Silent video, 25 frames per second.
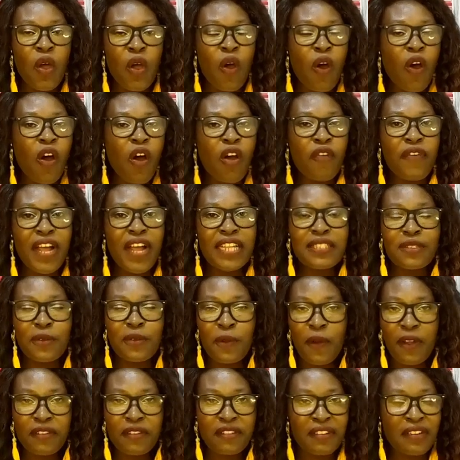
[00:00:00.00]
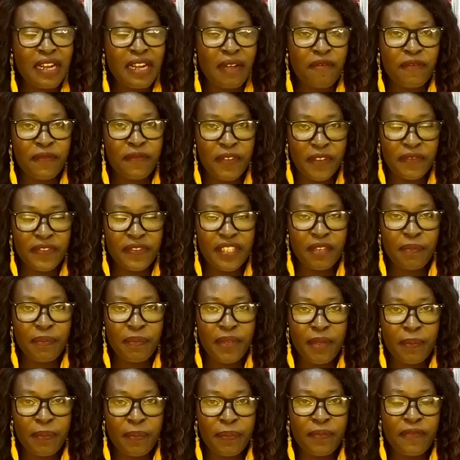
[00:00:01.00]
Over
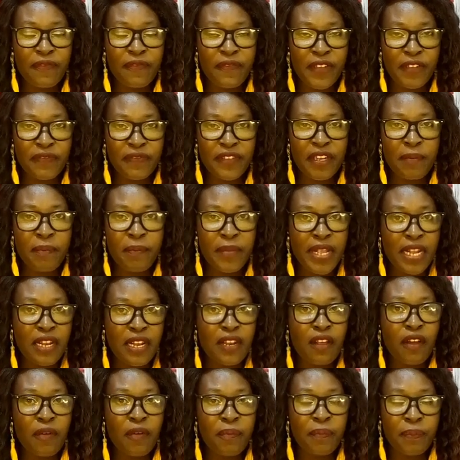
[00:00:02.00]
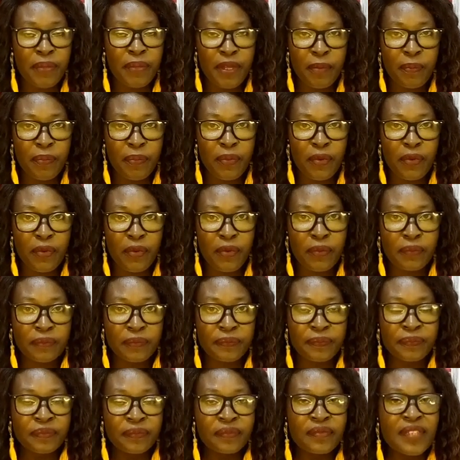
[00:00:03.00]
250 million people
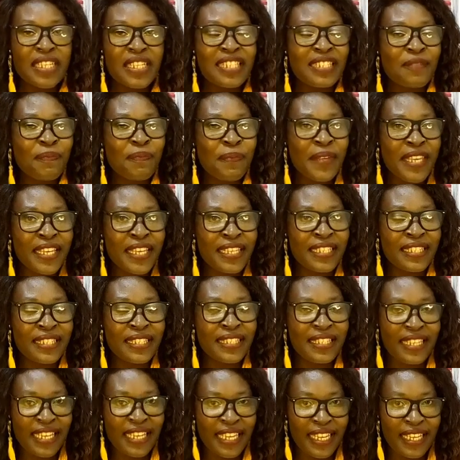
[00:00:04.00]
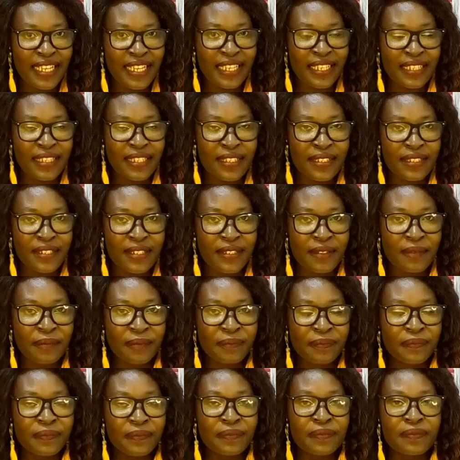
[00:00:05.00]
speaks English.
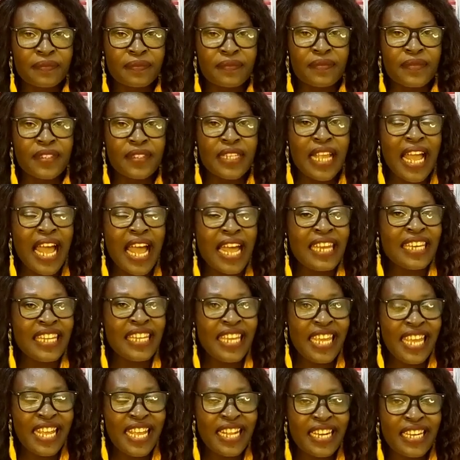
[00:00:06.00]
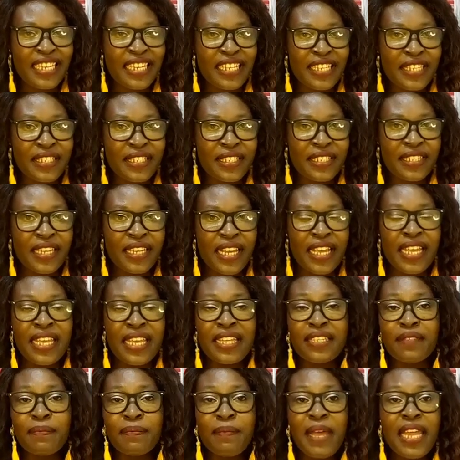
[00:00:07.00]
And English
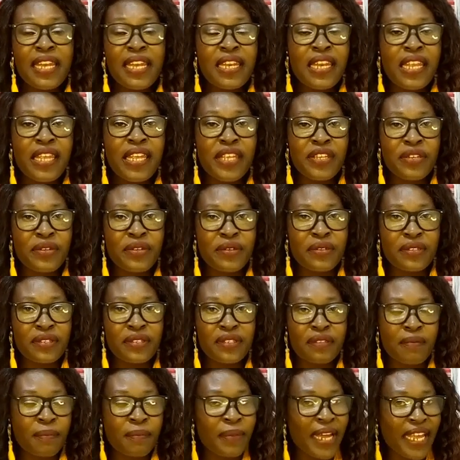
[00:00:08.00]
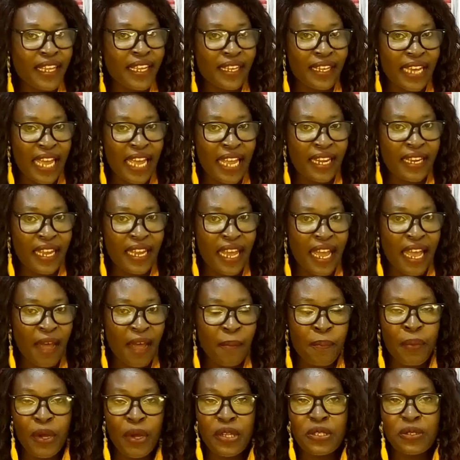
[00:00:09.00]
is mainly used by Ghana,
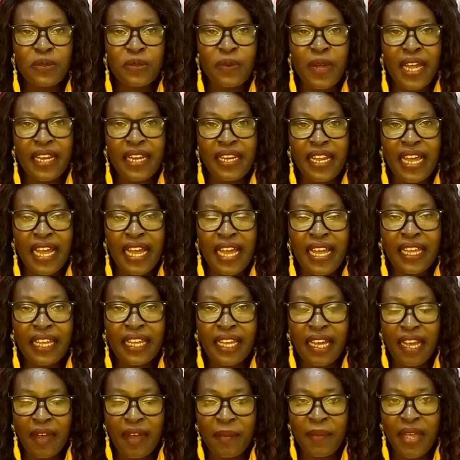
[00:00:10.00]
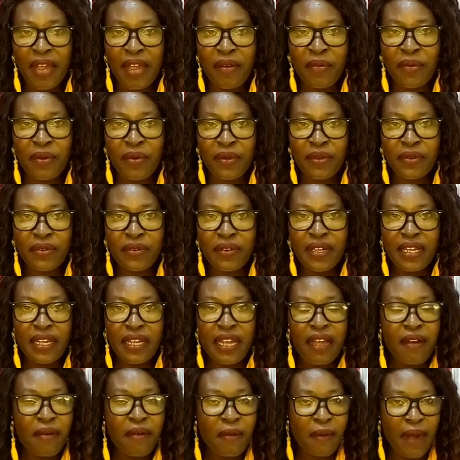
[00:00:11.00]
Botswana, Cameroon,
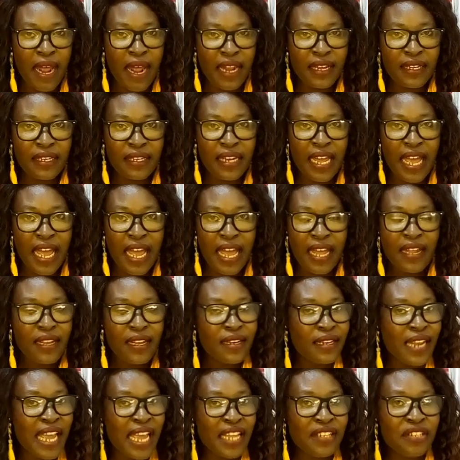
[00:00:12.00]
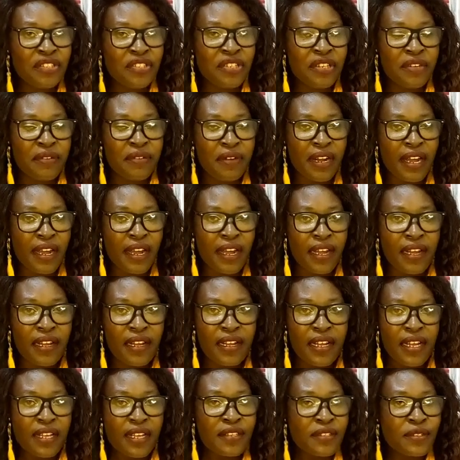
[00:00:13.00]
Rwanda, Nigeria,
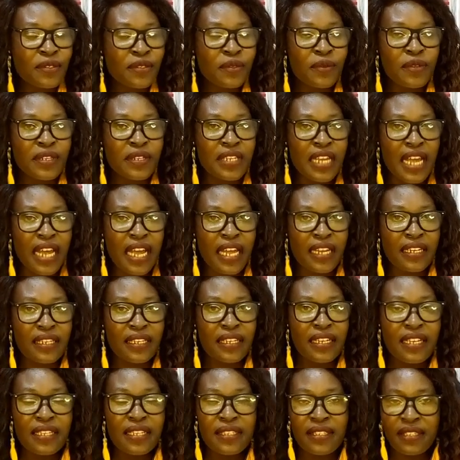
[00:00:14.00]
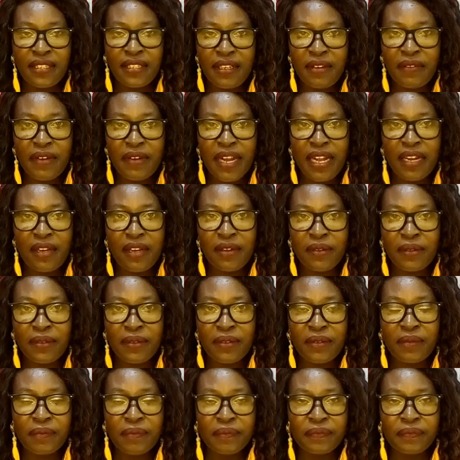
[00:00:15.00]
Sudan, Sierra Leone,